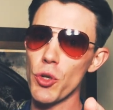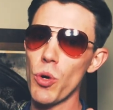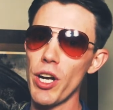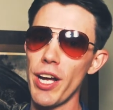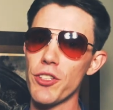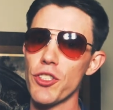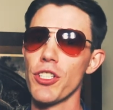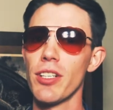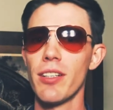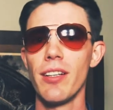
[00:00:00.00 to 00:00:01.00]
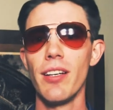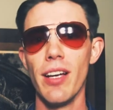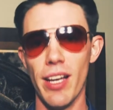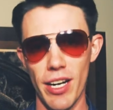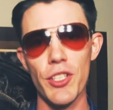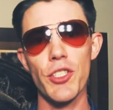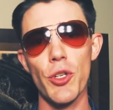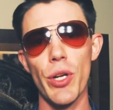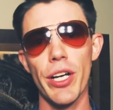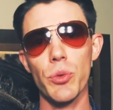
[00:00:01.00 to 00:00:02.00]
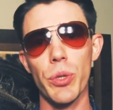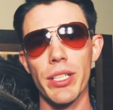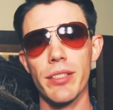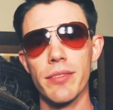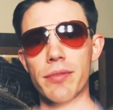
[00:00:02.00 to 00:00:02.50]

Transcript: you want answered, and I'll see you next week.